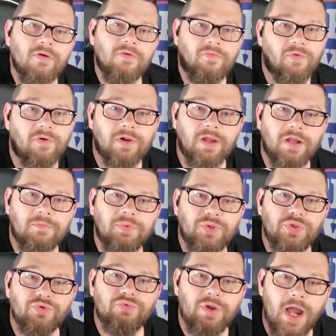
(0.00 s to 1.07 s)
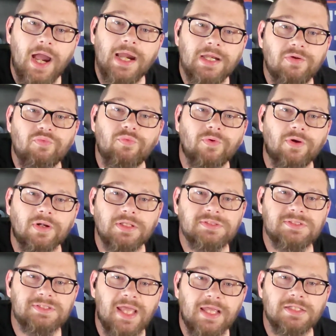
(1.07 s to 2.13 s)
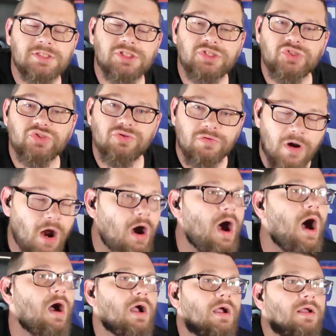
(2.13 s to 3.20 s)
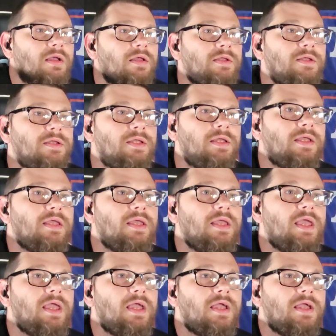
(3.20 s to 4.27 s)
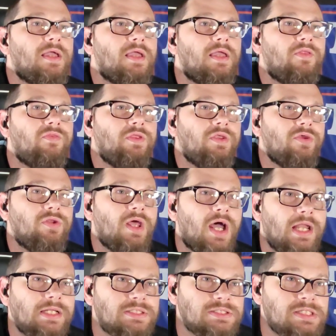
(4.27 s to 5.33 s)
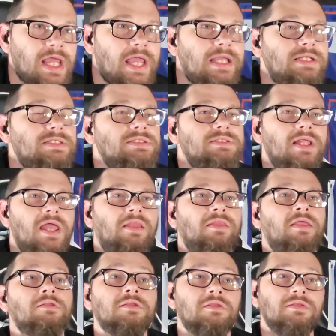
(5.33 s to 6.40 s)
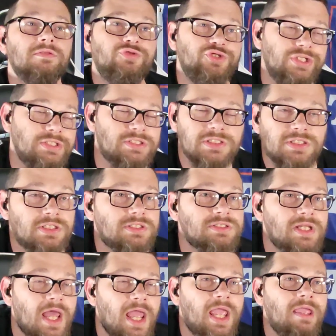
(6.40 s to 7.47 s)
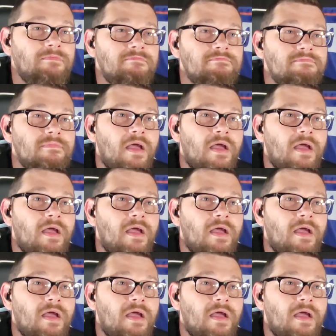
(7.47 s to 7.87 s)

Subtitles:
we're going to be united. We're going to stand strong in the United States and in Jesus' name.